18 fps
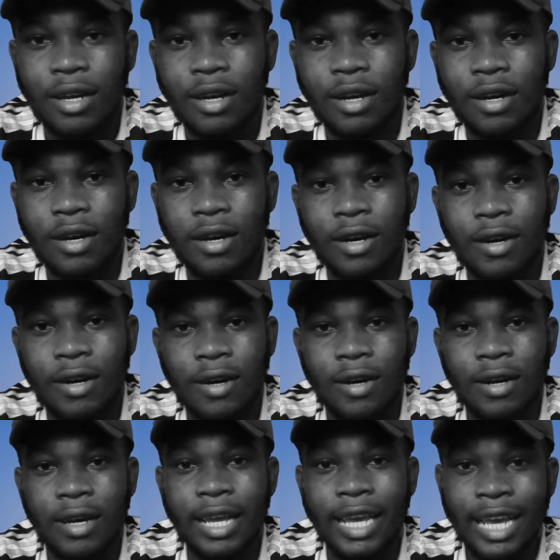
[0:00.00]

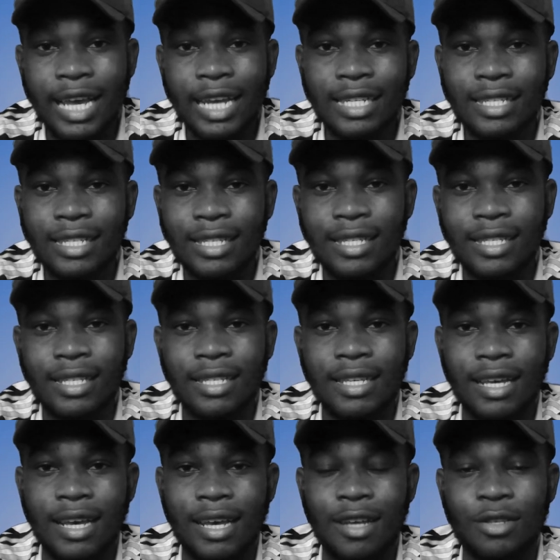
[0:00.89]
uh,
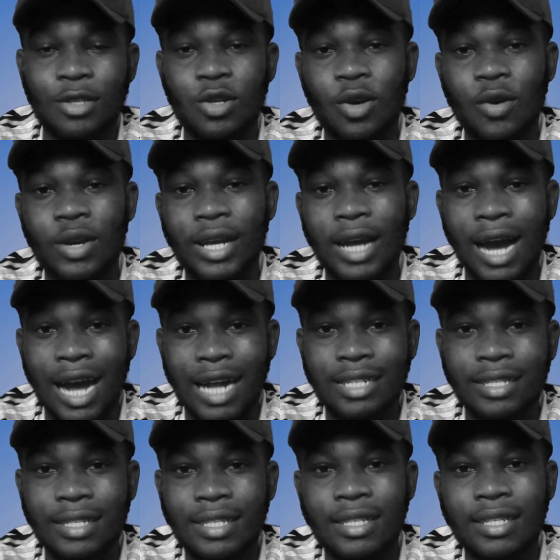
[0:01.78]
aids, uh, sorry,
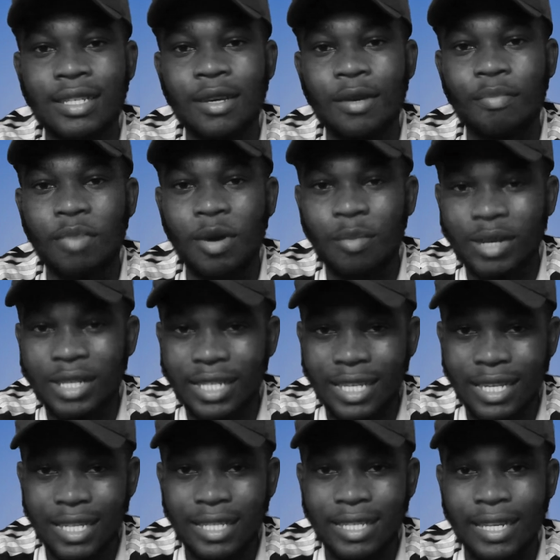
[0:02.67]
ads,
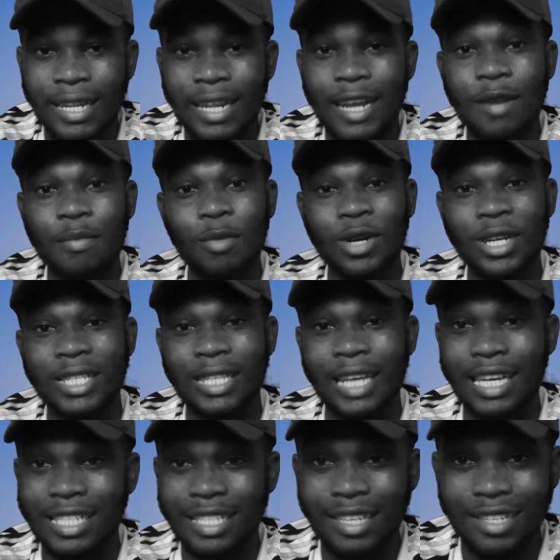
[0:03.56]
permissions, and then
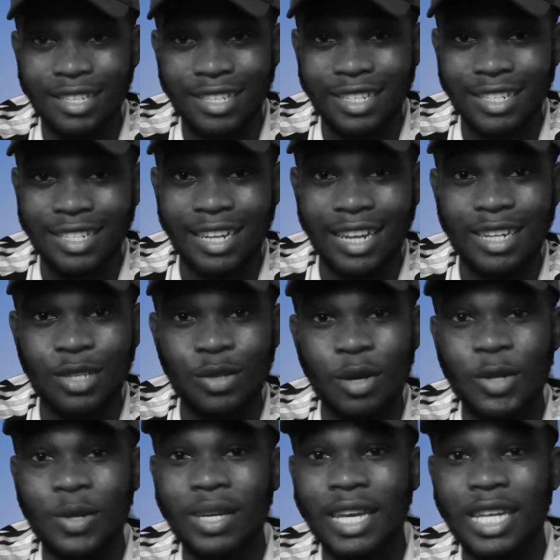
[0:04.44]
monetization. That
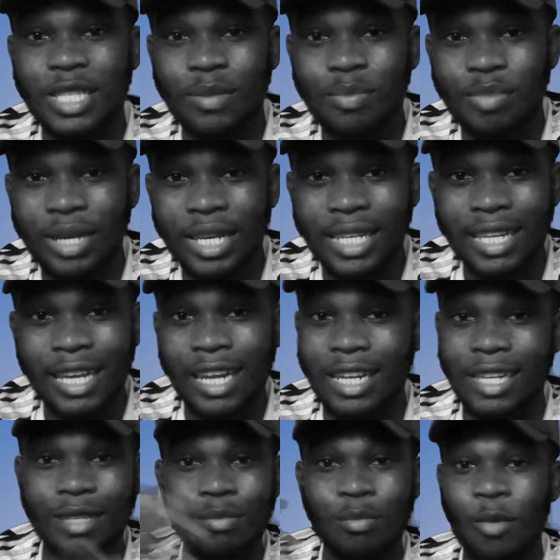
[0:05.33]
is when you get paid
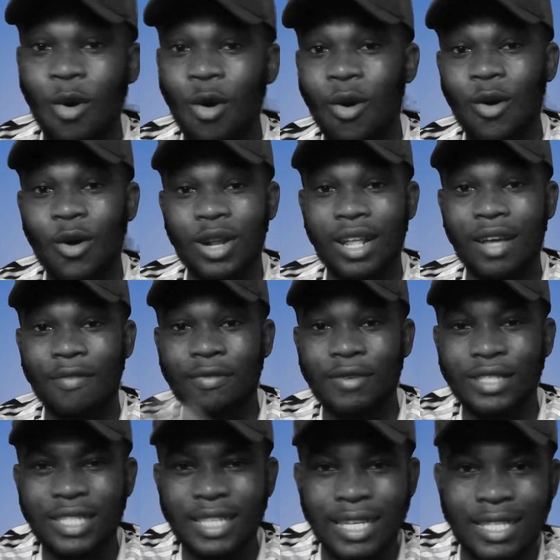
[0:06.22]
and more other
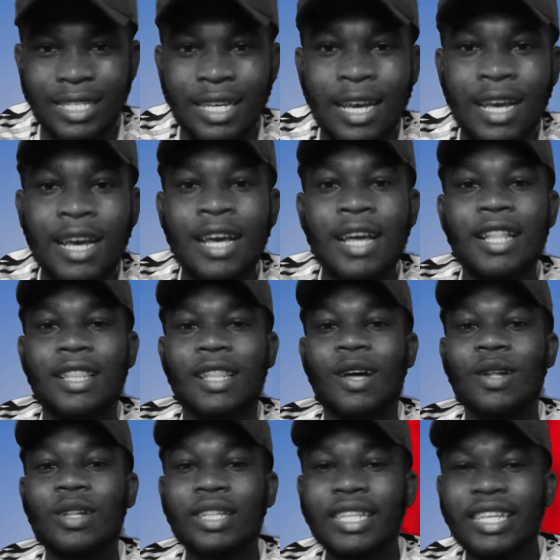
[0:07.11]
features.
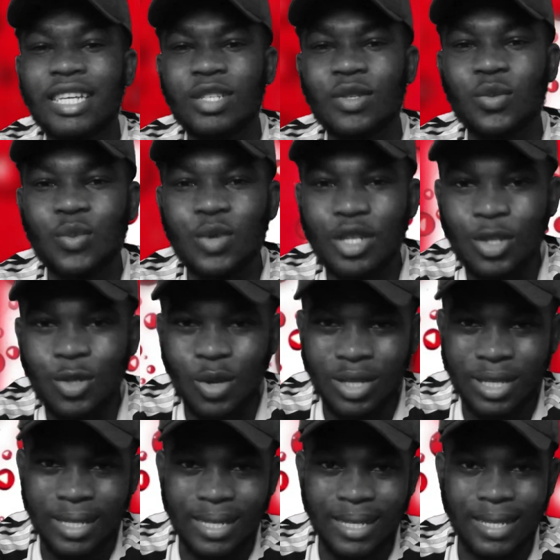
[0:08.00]
Now, these
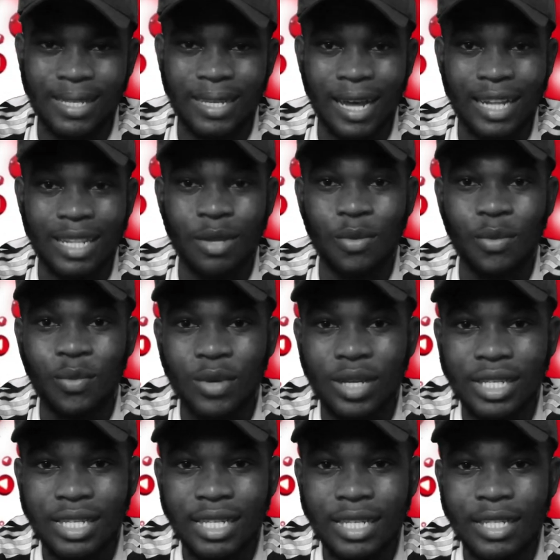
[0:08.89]
resources are the
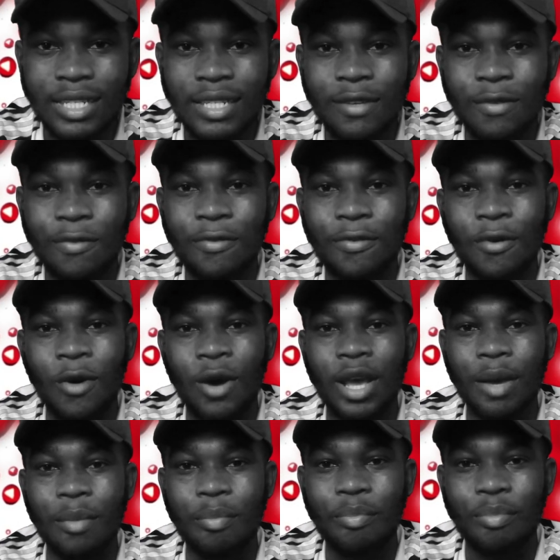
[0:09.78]
reason
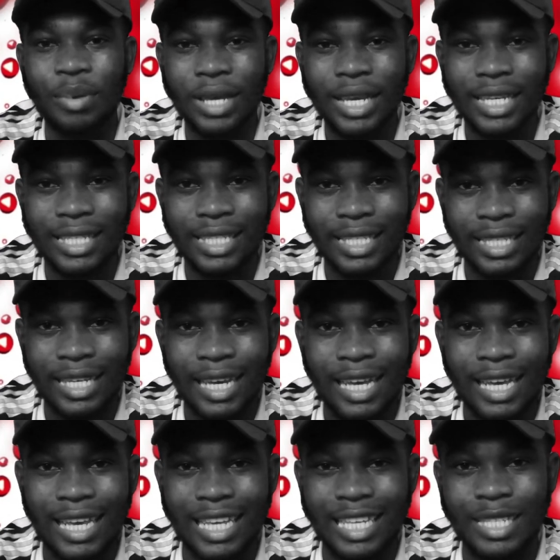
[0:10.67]
for a page
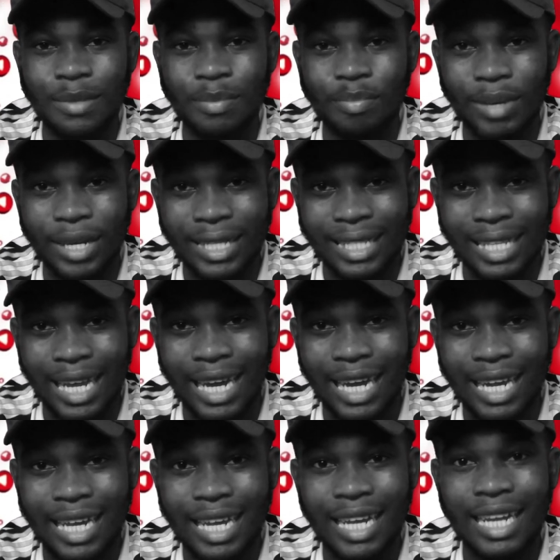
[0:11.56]
is
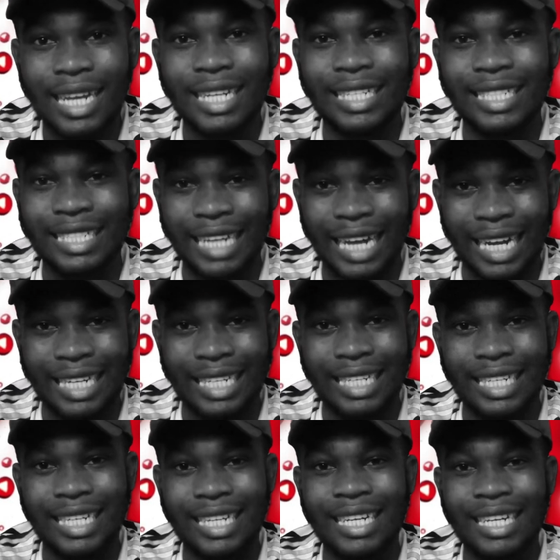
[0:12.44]
better
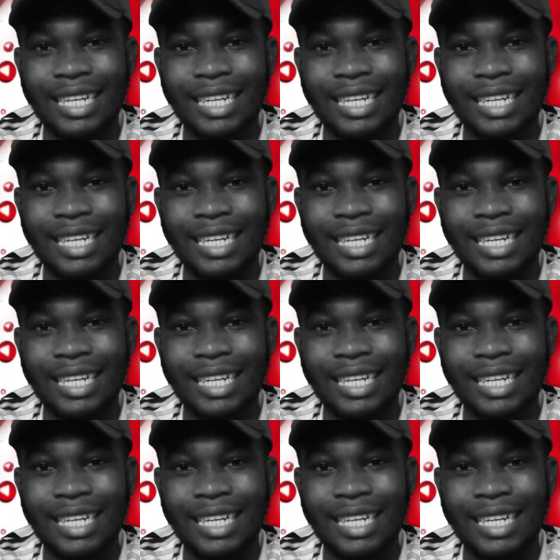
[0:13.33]
than